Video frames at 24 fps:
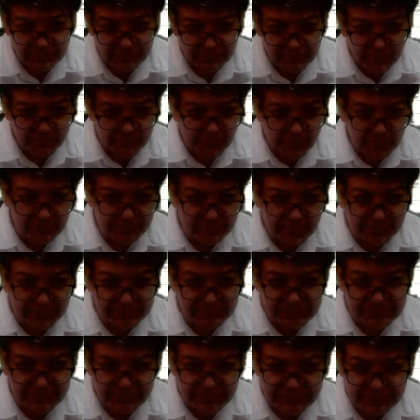among 5
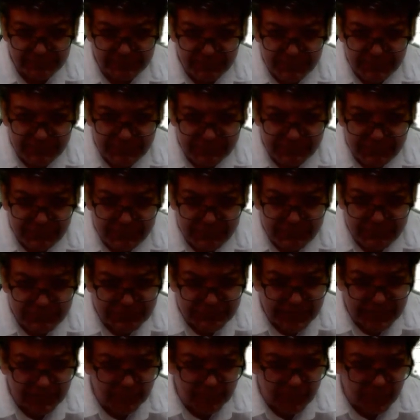cities. You've used
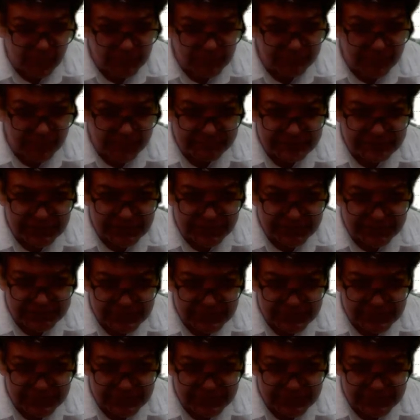that among 5 cities